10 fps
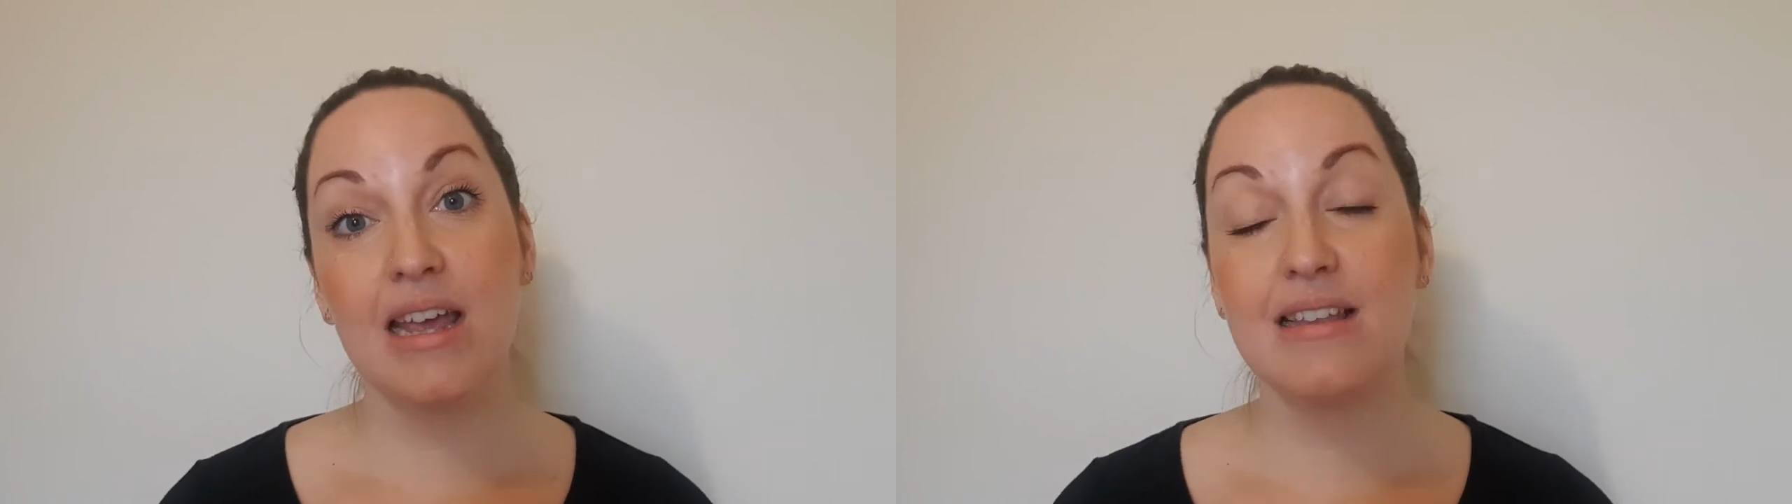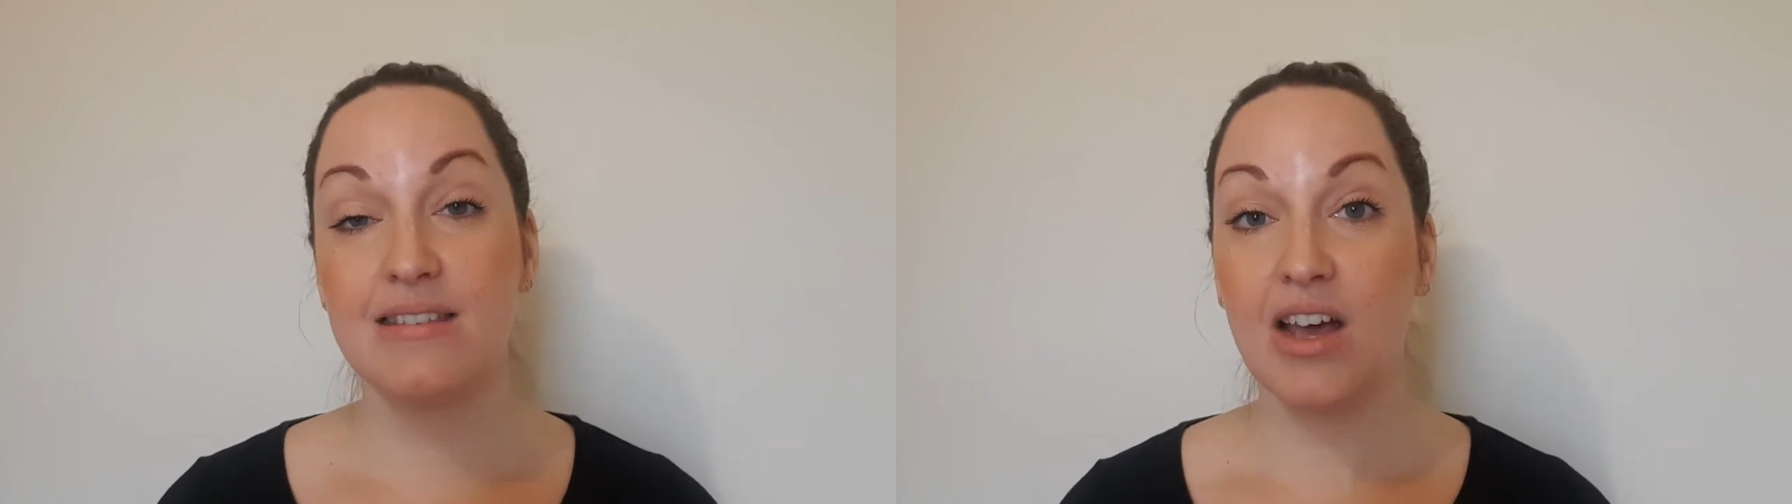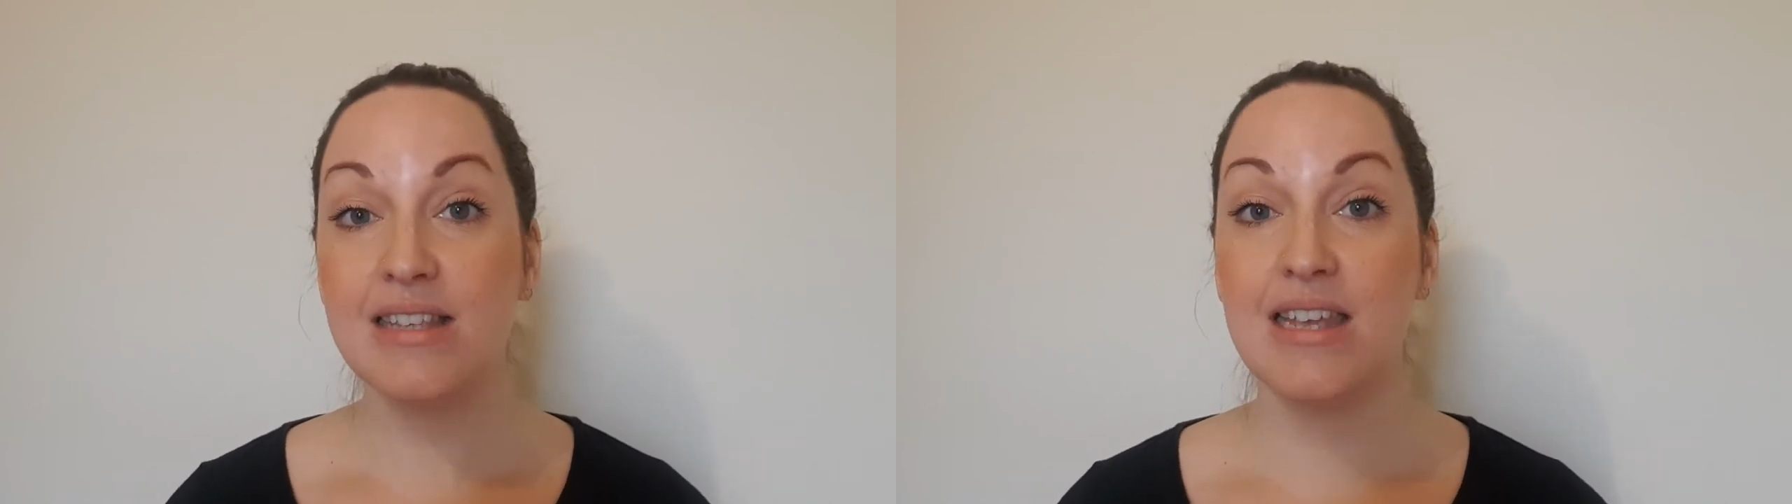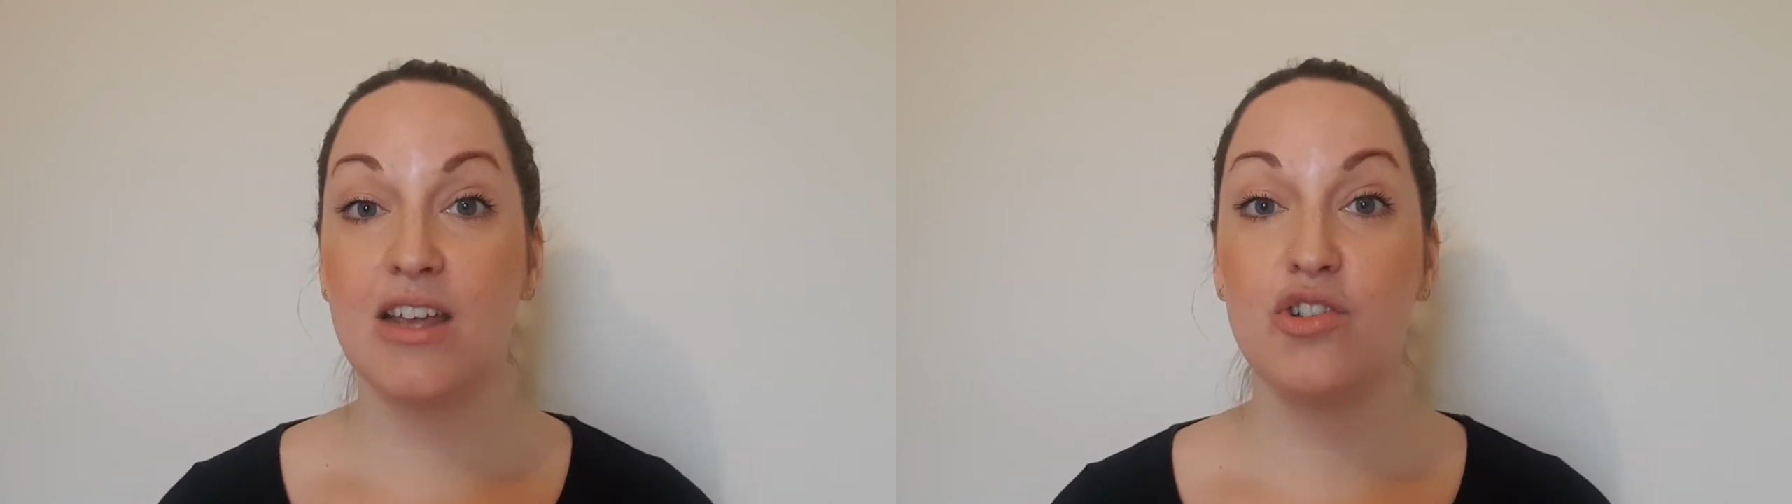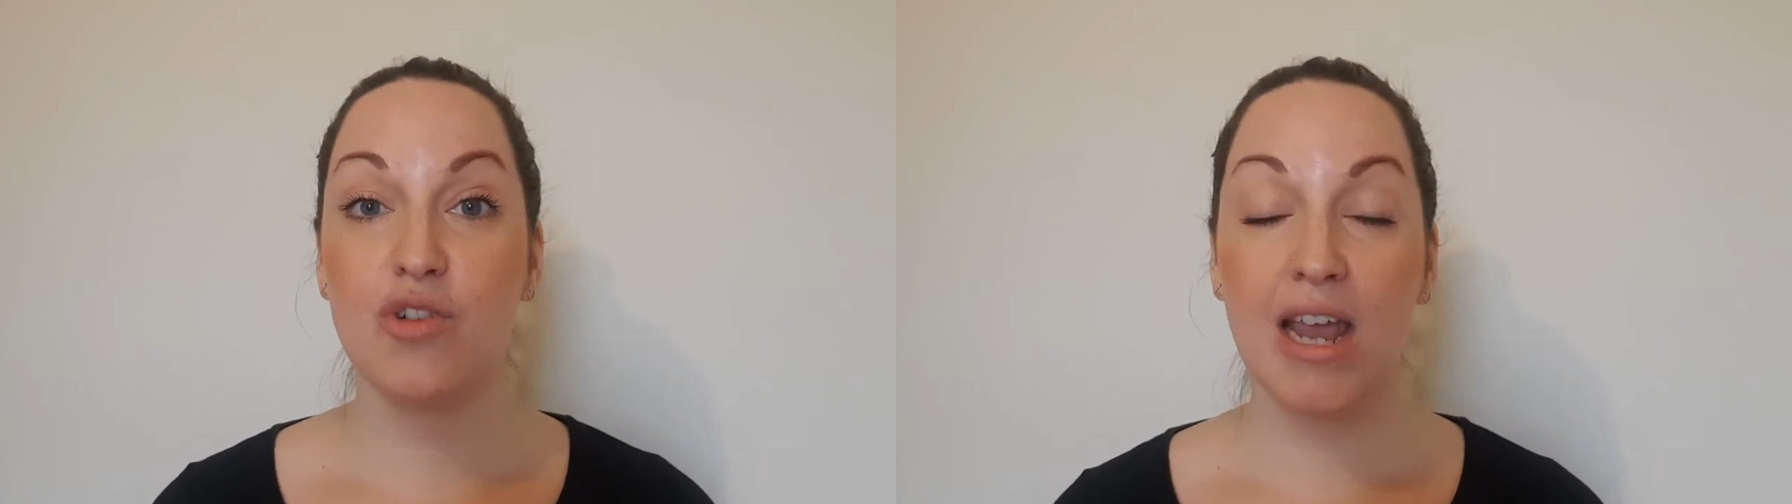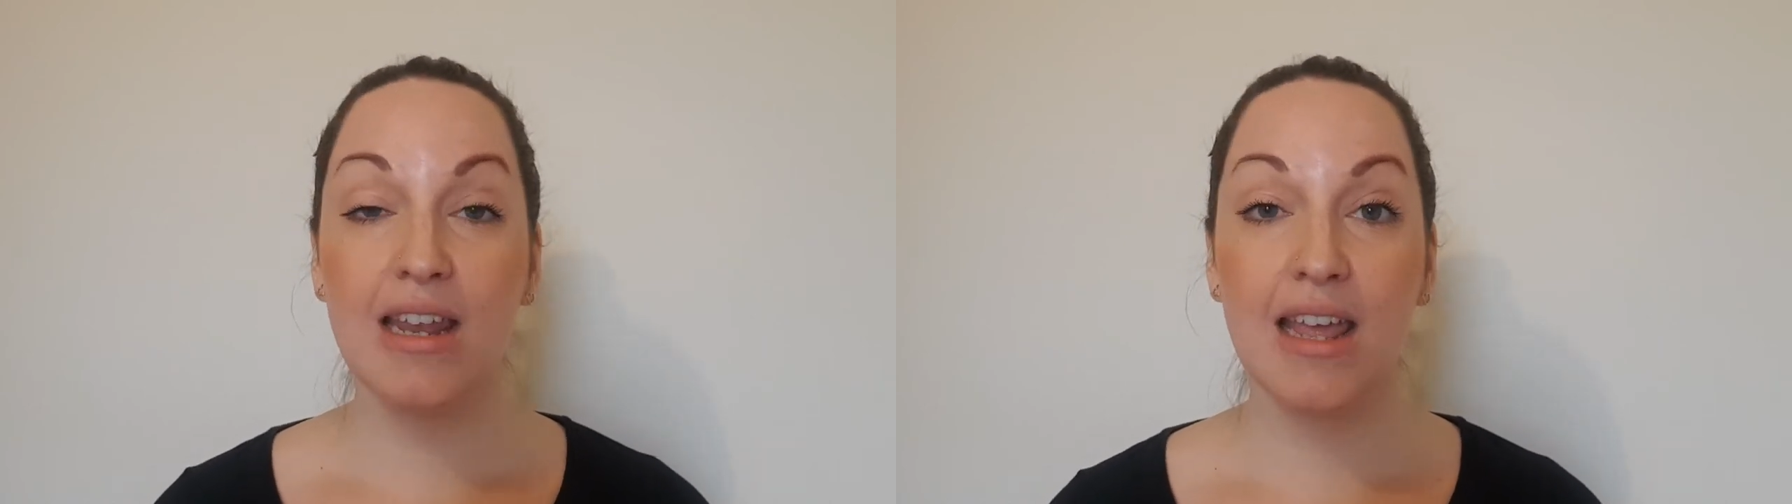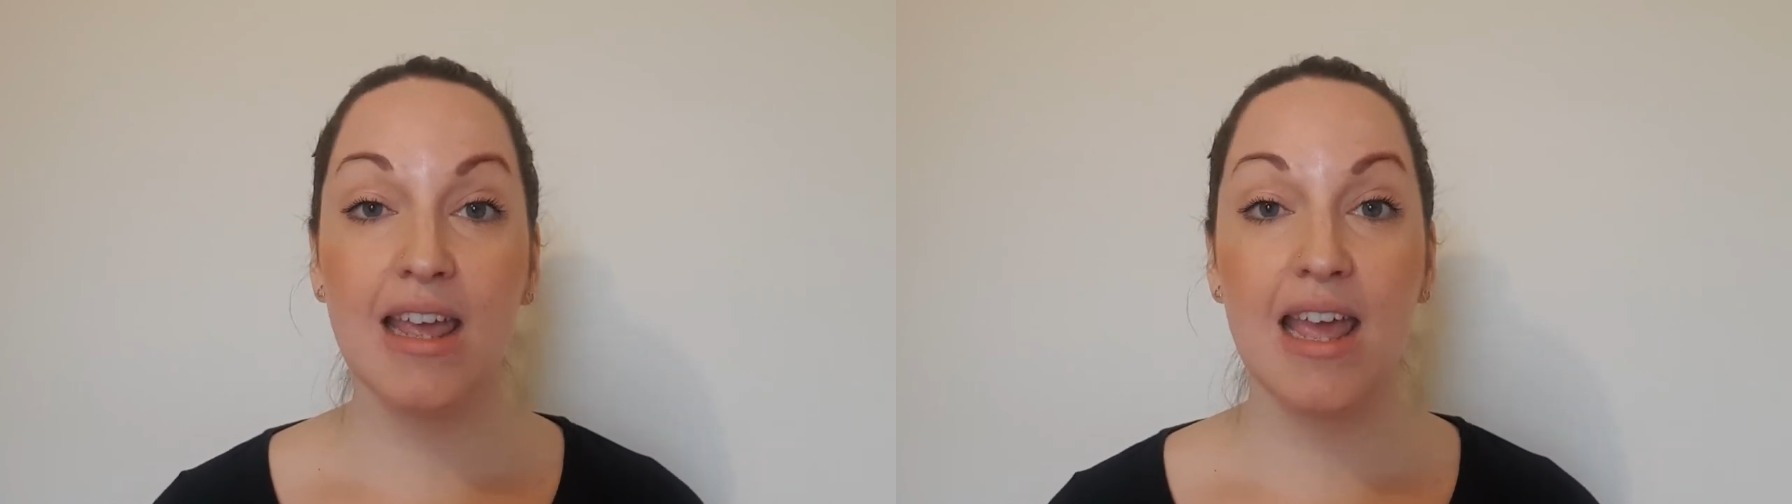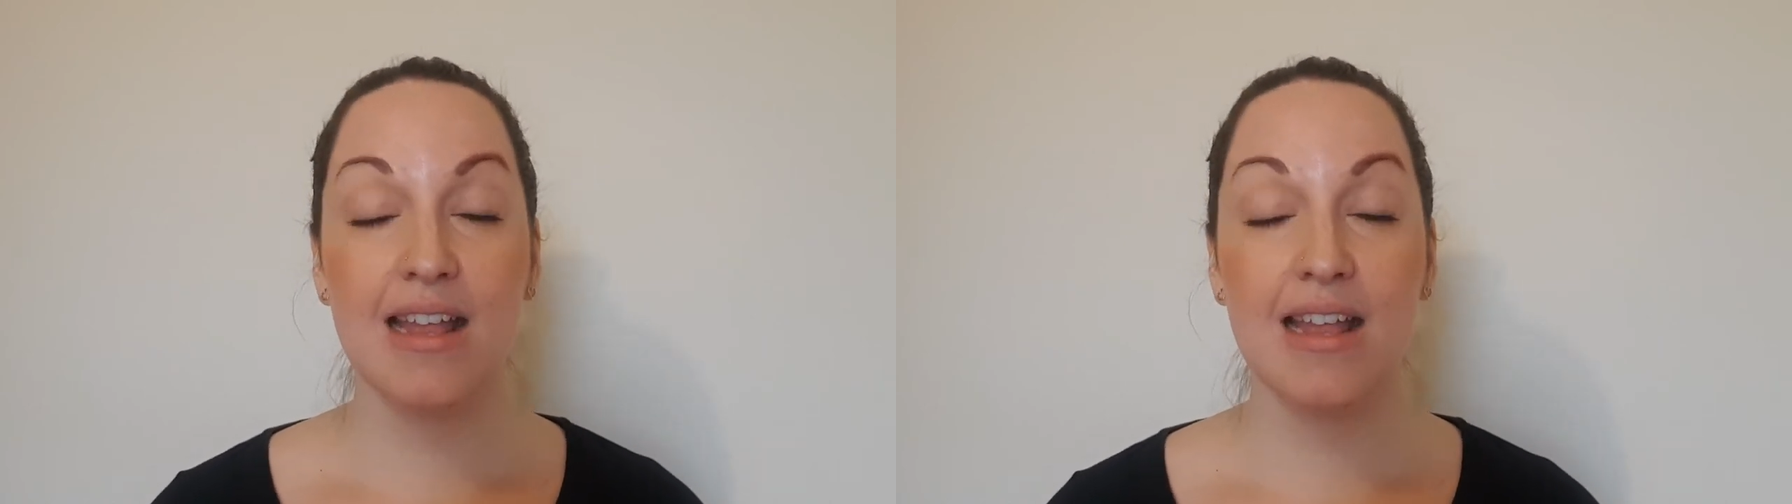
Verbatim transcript: exciting training.